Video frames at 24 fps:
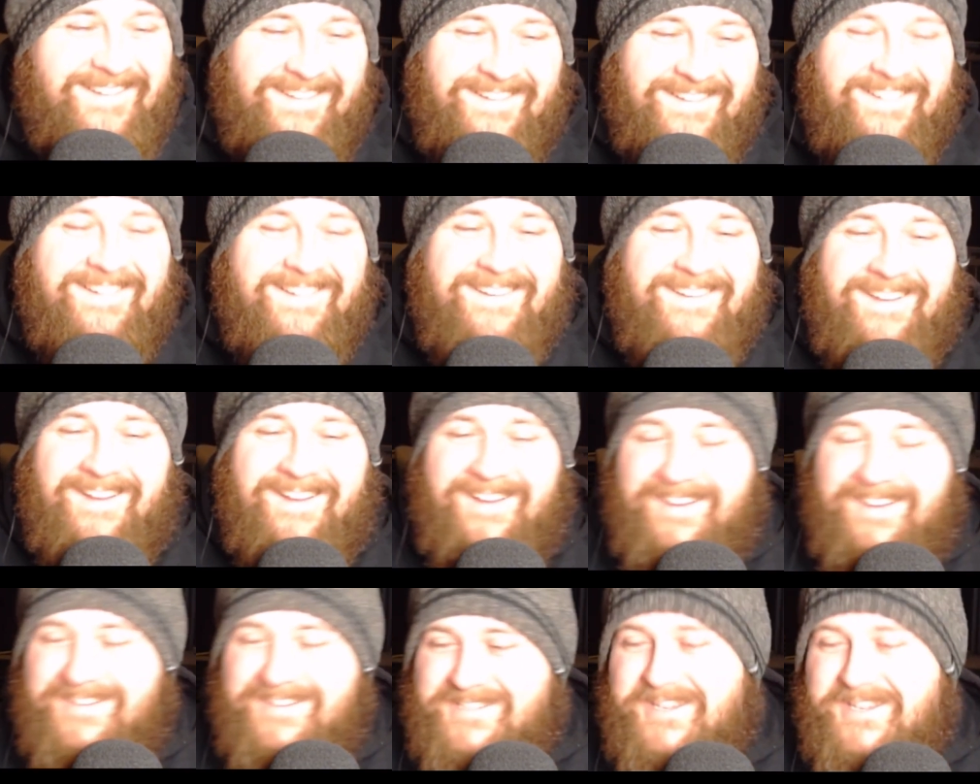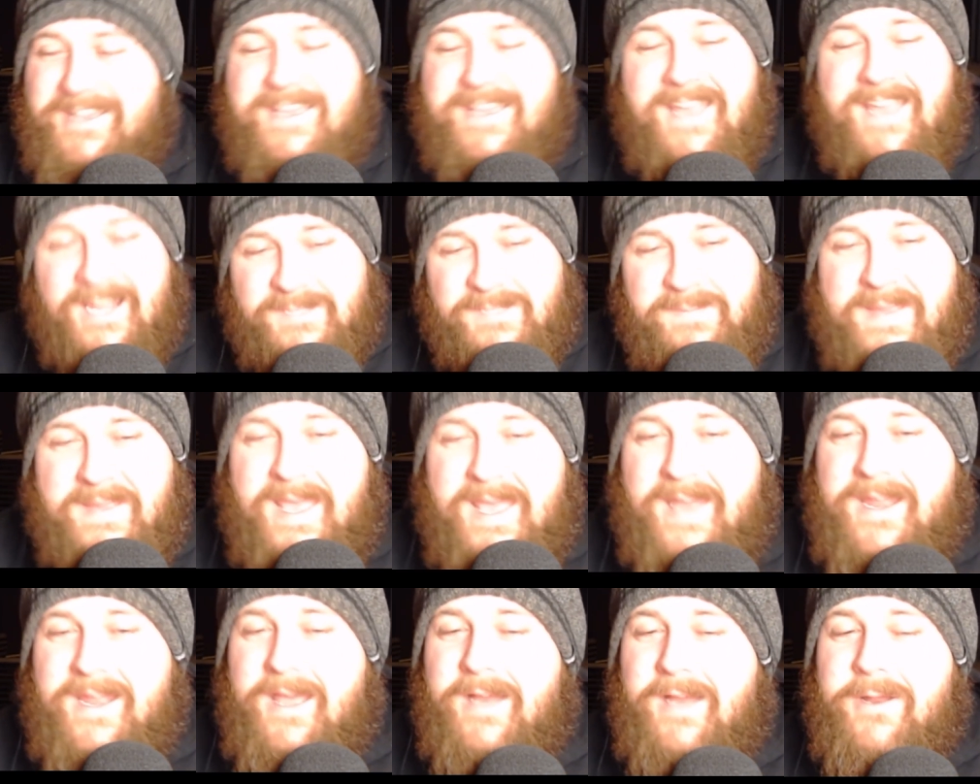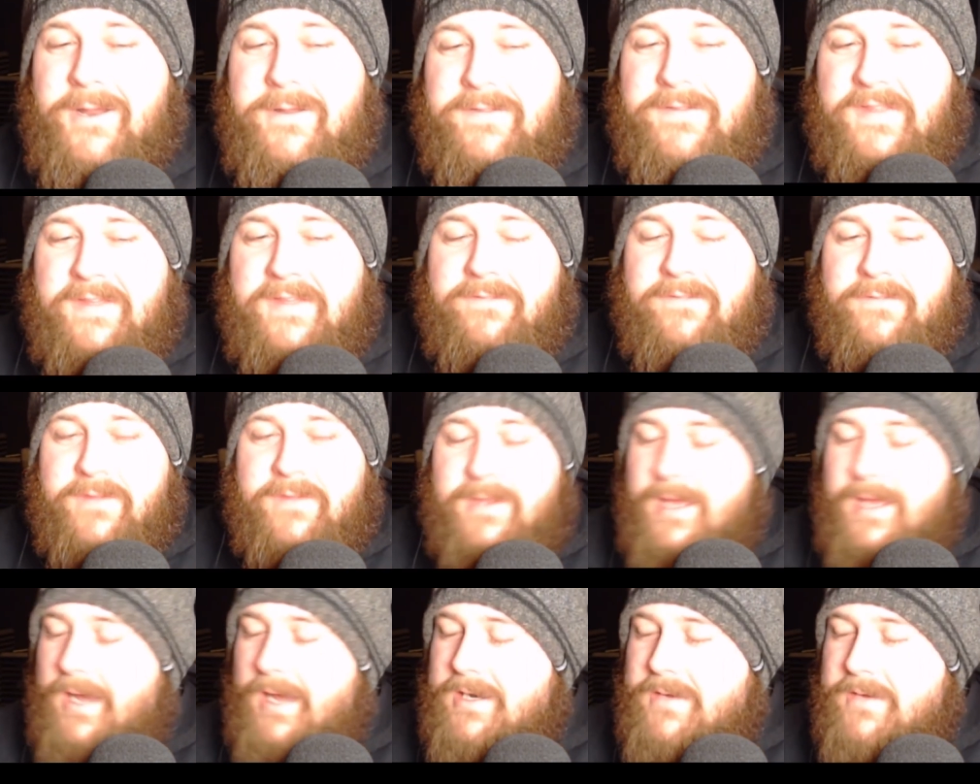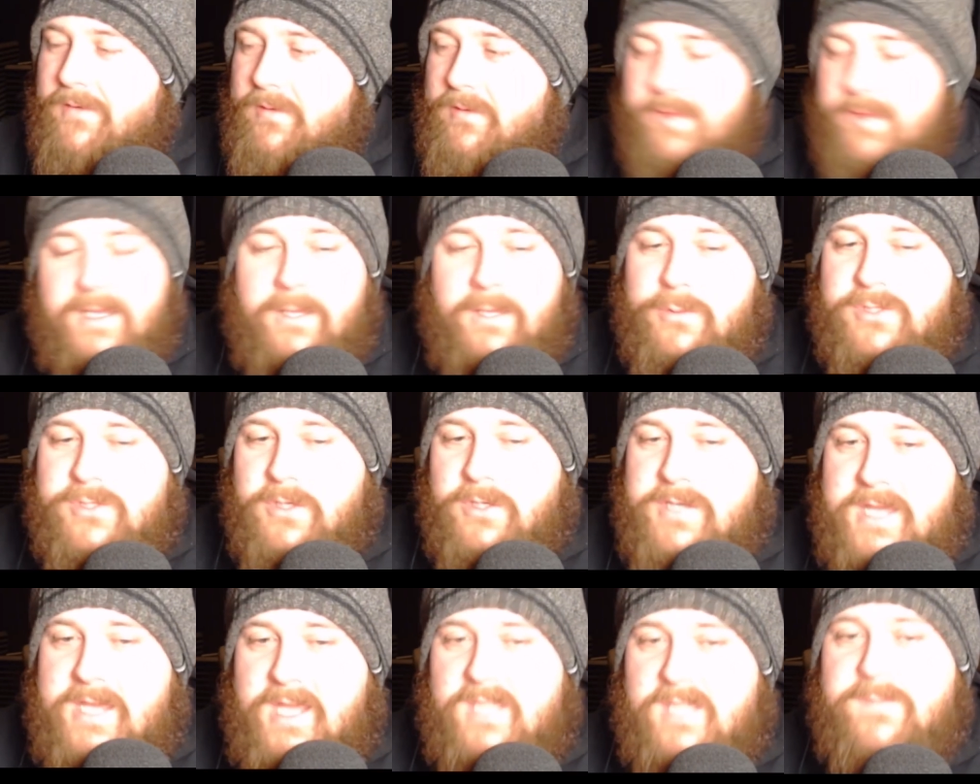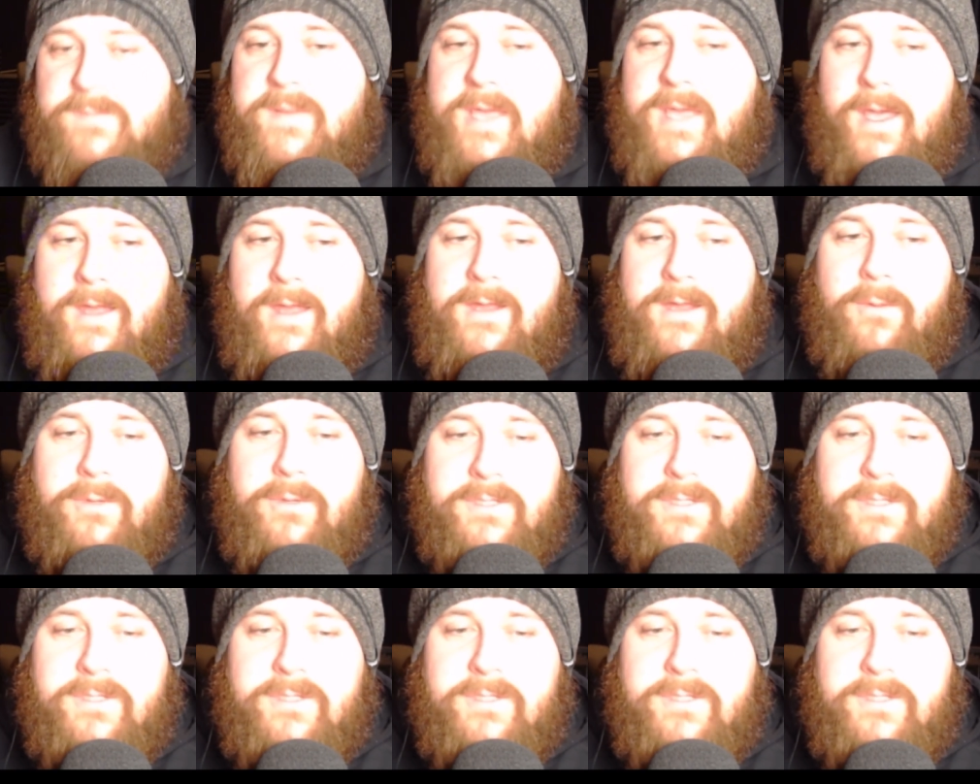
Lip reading: So ESPN. I don't even think it was on ESPN. It was